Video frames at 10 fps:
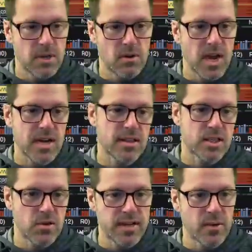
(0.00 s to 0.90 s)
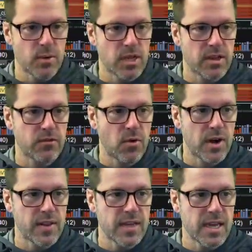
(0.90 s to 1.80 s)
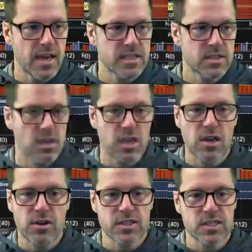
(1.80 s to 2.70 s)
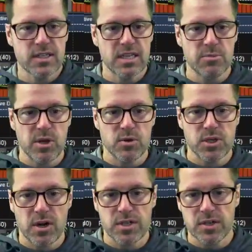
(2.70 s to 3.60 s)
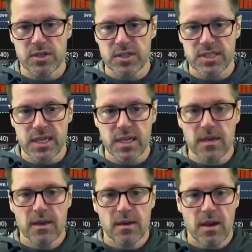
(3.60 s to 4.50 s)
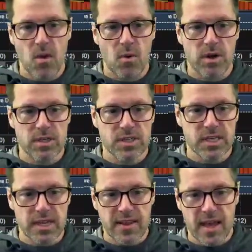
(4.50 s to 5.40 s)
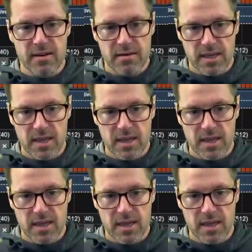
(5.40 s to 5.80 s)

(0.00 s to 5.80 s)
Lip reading: kind of the general idea we're looking for in the ES. Looking here at just the TPO charts, you can just see how we're just in that